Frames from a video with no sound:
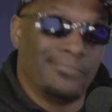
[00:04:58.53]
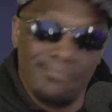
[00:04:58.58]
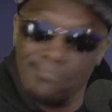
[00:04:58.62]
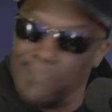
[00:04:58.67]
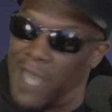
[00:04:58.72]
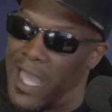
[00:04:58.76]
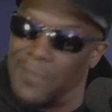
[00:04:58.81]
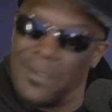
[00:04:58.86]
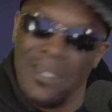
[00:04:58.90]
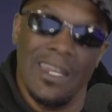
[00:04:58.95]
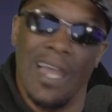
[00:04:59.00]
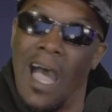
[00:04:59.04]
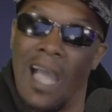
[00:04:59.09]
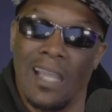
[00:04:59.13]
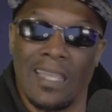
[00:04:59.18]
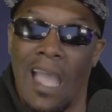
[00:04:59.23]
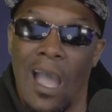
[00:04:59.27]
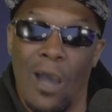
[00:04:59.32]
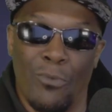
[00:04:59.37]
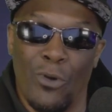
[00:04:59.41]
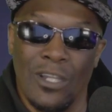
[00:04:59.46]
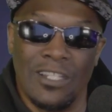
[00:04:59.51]
Maybe not,
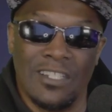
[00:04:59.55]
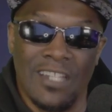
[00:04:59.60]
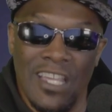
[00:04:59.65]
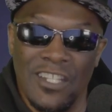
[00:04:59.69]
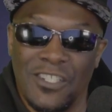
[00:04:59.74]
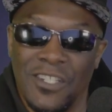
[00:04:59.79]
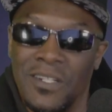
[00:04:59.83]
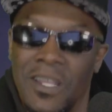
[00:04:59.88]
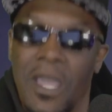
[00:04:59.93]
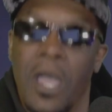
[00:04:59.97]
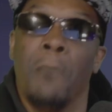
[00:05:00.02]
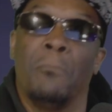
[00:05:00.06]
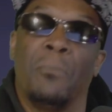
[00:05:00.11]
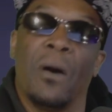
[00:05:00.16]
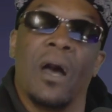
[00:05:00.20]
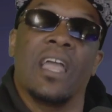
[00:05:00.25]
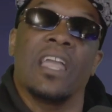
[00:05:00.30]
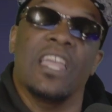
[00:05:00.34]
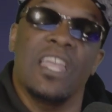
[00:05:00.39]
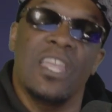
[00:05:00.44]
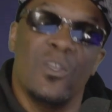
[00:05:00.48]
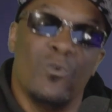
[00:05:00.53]
Cowboys Nation, but
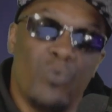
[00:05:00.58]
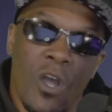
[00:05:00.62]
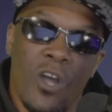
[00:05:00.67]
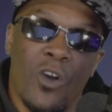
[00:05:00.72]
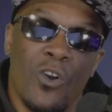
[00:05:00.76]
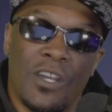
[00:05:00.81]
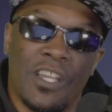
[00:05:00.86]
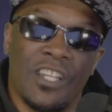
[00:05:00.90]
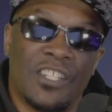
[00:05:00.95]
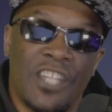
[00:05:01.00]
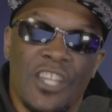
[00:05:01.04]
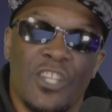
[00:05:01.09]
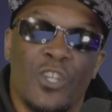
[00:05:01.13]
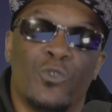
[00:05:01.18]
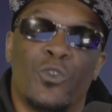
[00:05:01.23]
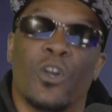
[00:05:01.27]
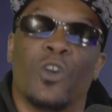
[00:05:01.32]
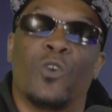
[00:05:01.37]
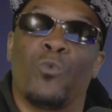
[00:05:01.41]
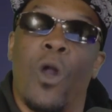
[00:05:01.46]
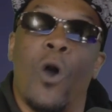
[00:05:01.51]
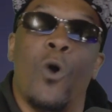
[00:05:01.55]
he will continue to
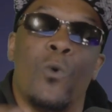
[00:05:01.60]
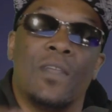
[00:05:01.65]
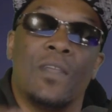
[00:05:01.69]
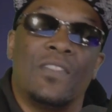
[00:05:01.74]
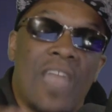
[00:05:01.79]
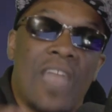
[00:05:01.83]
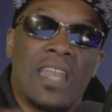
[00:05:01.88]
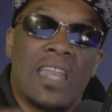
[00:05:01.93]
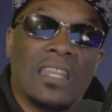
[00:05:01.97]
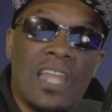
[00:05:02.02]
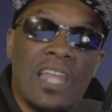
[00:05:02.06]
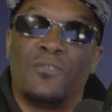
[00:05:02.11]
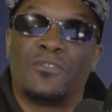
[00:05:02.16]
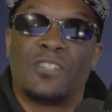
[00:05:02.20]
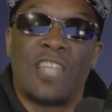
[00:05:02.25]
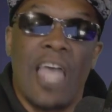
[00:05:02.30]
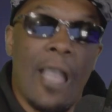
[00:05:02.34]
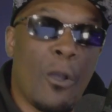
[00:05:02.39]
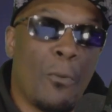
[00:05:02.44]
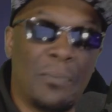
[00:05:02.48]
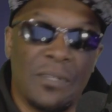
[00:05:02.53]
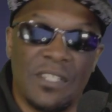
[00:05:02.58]
grow in that left
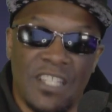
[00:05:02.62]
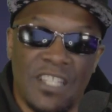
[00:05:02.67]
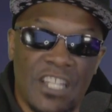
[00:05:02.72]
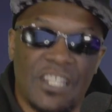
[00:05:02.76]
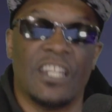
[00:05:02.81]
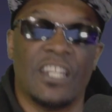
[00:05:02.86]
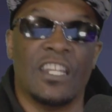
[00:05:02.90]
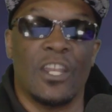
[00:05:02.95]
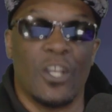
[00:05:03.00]
tackle position